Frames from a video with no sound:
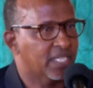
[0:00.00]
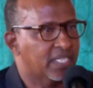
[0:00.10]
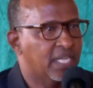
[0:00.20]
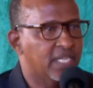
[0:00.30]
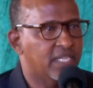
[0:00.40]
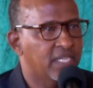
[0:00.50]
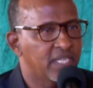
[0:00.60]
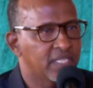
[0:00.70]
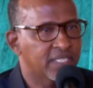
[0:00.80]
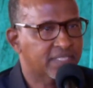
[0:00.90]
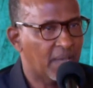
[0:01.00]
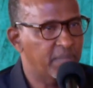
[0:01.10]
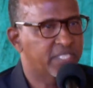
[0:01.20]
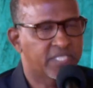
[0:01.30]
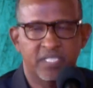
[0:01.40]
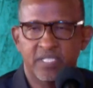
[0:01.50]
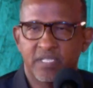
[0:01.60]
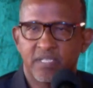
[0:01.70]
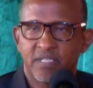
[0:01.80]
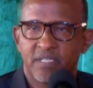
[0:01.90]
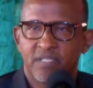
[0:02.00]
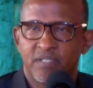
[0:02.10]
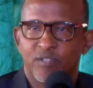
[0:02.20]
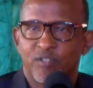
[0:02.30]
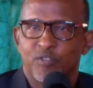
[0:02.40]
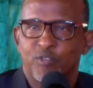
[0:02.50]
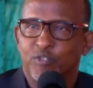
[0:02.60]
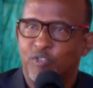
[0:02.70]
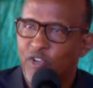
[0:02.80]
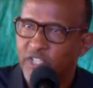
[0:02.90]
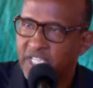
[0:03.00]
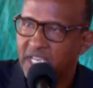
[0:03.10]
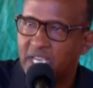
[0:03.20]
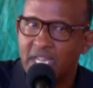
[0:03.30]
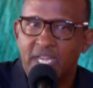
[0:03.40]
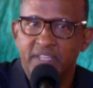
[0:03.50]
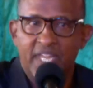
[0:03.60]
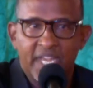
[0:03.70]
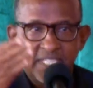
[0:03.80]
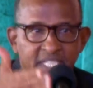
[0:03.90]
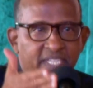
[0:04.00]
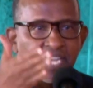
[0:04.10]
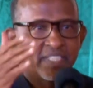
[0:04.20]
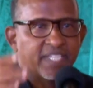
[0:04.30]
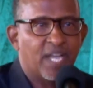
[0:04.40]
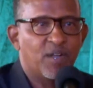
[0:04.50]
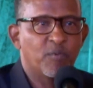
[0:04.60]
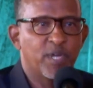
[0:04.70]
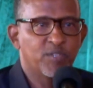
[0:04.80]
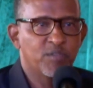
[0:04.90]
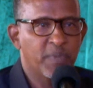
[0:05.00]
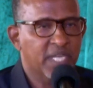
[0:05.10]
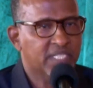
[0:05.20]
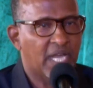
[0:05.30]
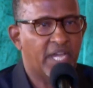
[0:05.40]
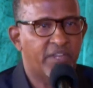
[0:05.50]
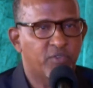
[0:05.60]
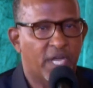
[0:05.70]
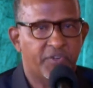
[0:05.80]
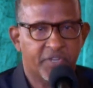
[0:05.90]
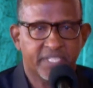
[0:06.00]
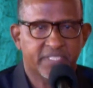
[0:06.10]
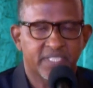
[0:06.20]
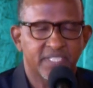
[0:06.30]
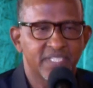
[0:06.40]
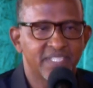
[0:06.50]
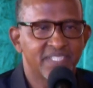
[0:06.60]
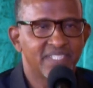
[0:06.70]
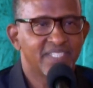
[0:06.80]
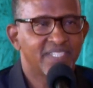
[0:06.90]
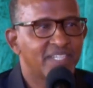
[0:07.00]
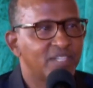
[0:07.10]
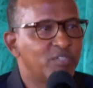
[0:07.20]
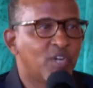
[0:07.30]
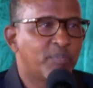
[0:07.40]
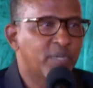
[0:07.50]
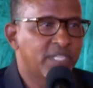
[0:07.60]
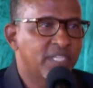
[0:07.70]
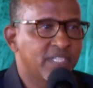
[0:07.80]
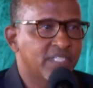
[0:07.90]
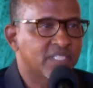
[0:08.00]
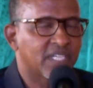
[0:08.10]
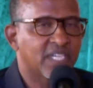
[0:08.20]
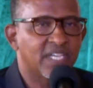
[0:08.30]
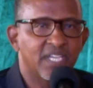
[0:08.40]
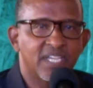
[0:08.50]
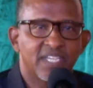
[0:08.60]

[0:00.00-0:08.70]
the summit. You told the legislature when you make your address. Nobody is